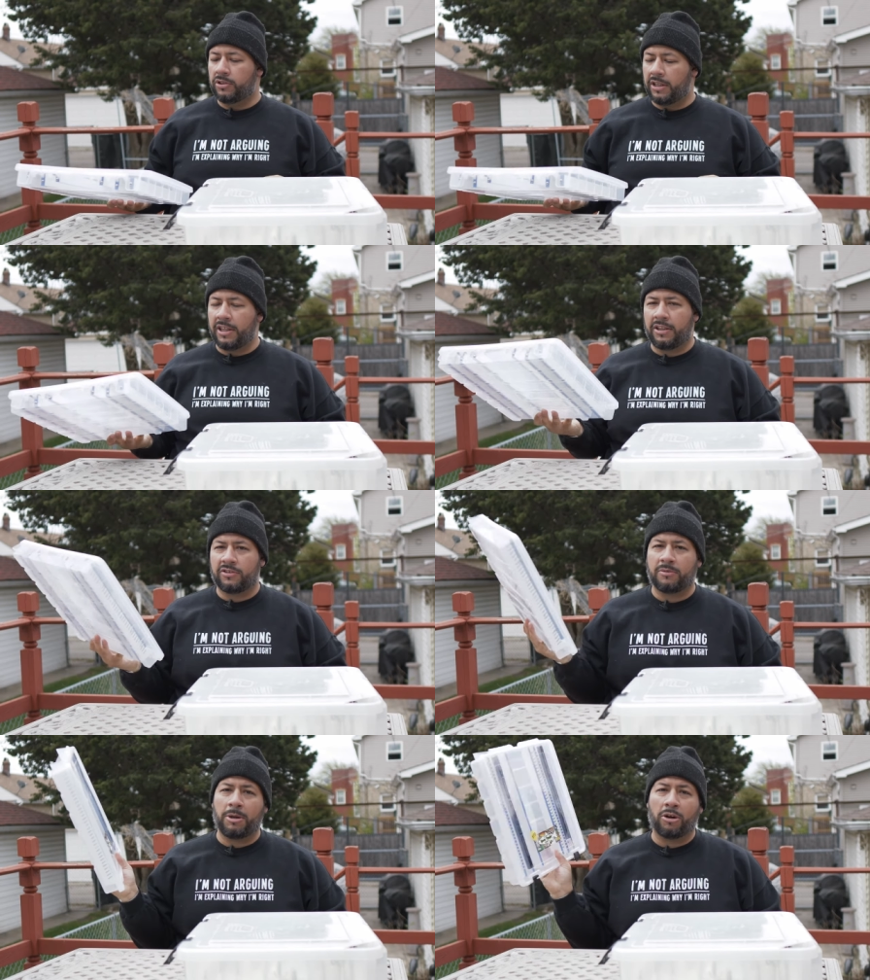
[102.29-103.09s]
I think this
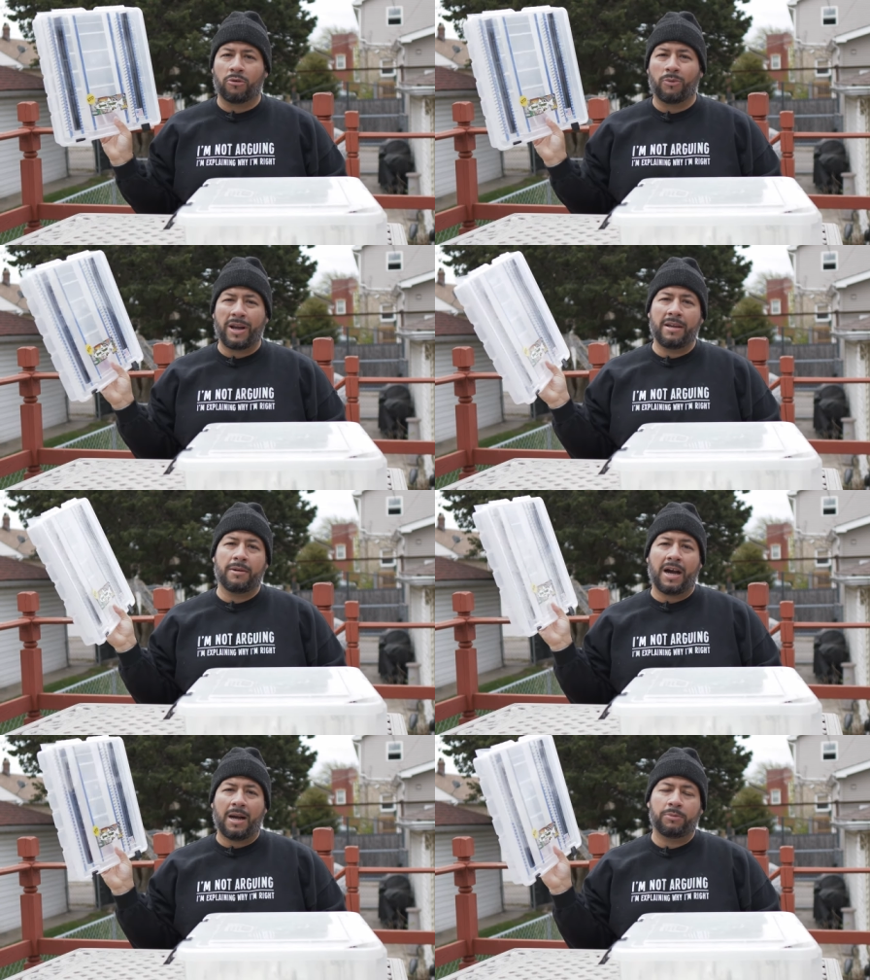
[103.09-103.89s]
is gonna be a great
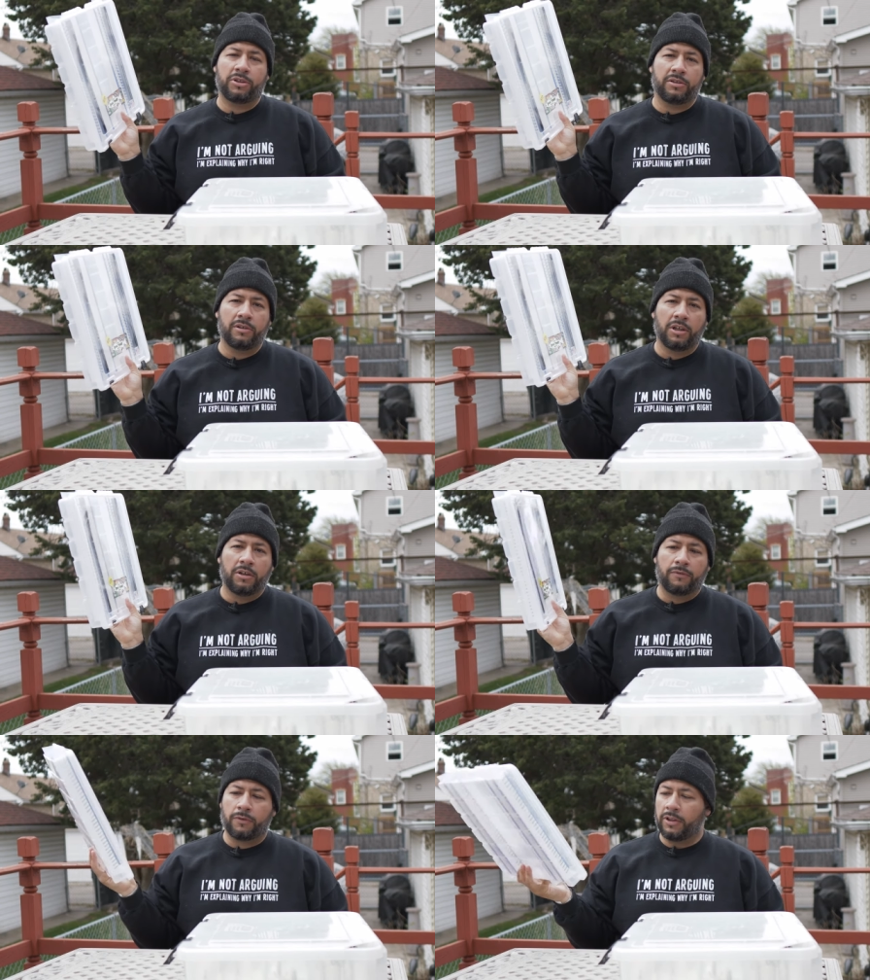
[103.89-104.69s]
option
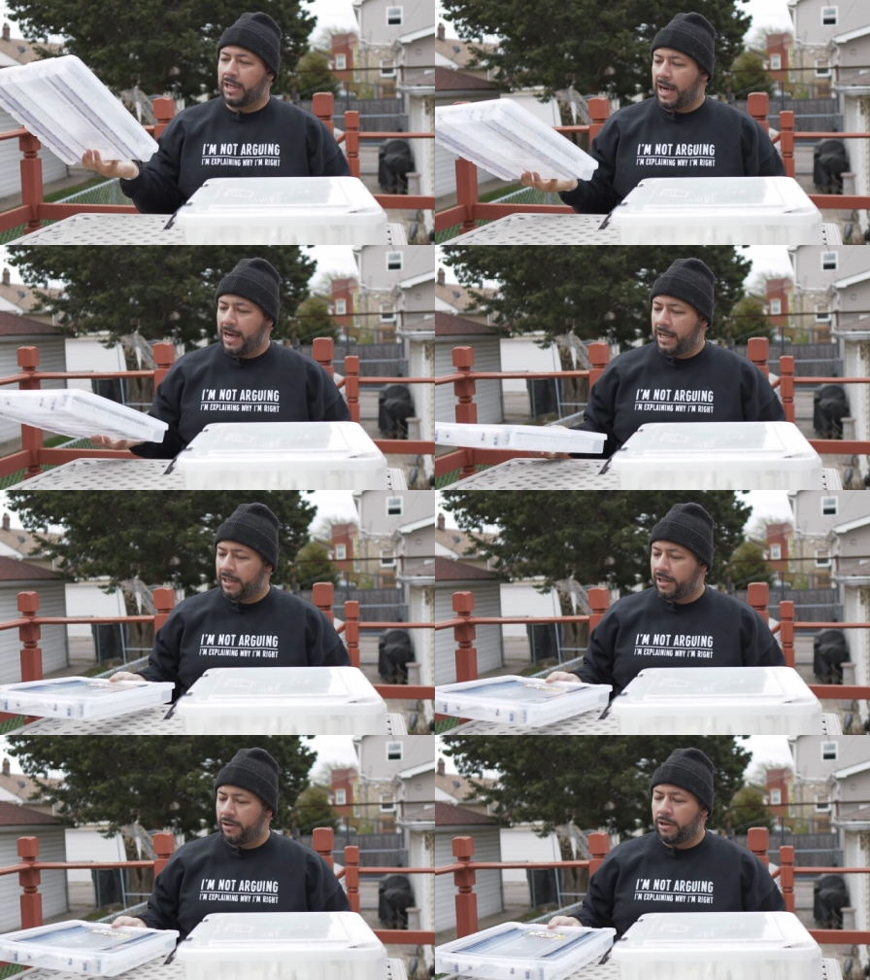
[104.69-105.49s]
for the kayak
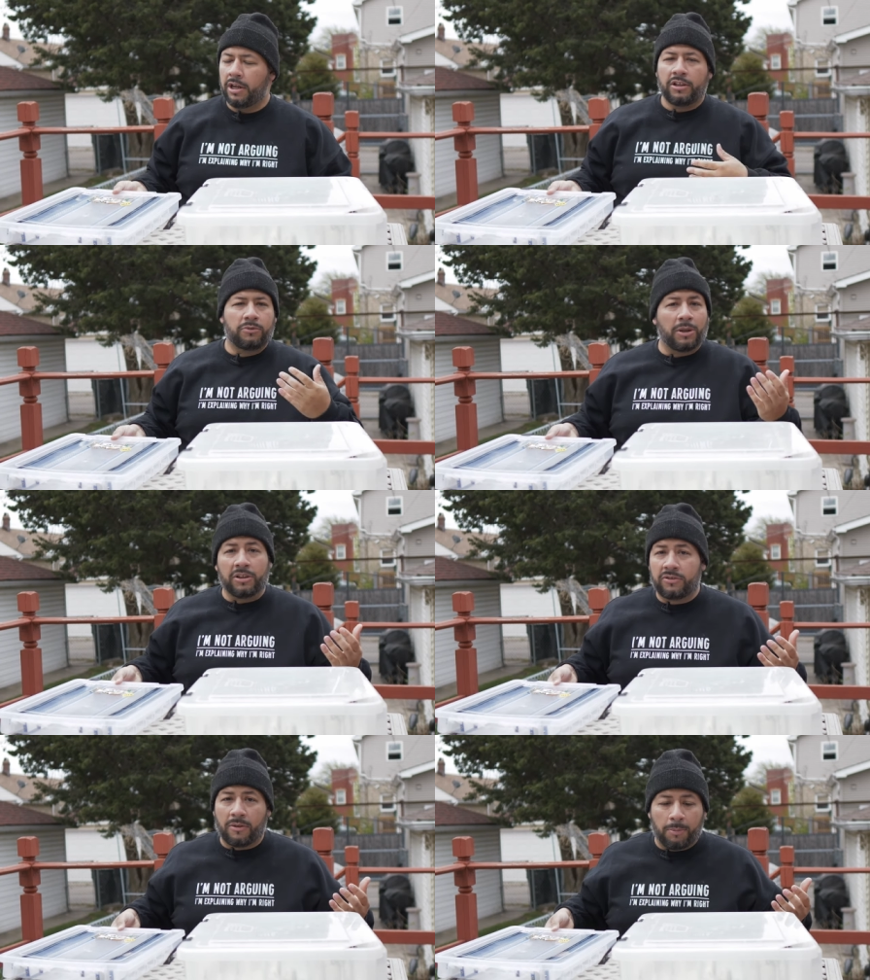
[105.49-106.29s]
here, as well
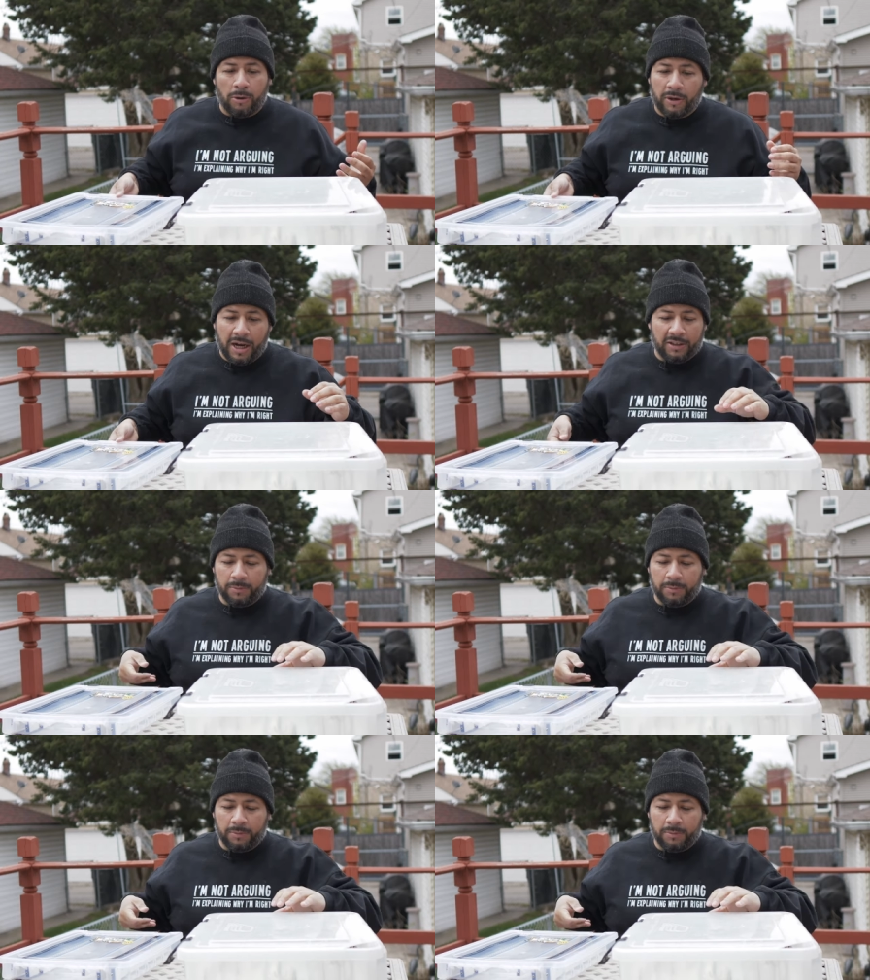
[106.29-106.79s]
as the boat guys.